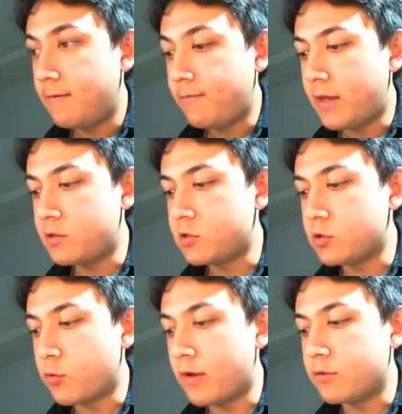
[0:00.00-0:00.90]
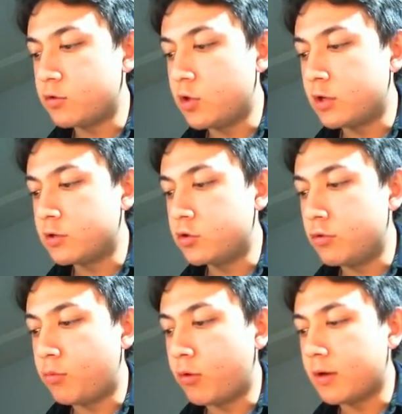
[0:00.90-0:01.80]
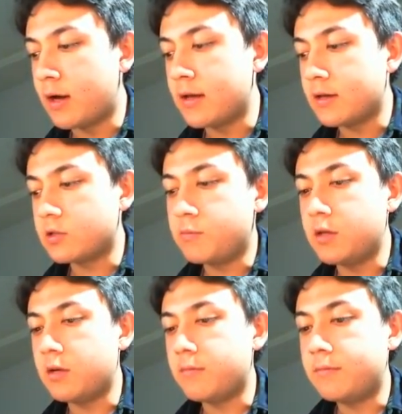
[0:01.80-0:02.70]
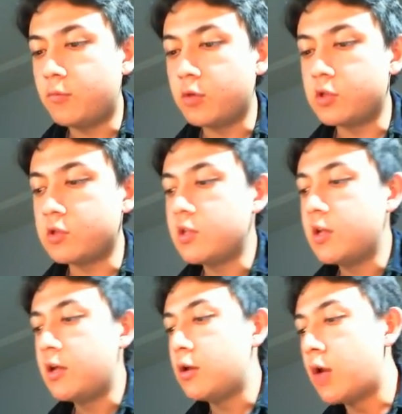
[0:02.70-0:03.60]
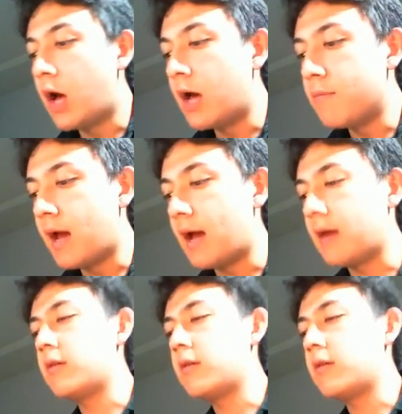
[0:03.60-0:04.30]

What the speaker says: And this is around a 2.9x speed up, which is not bad.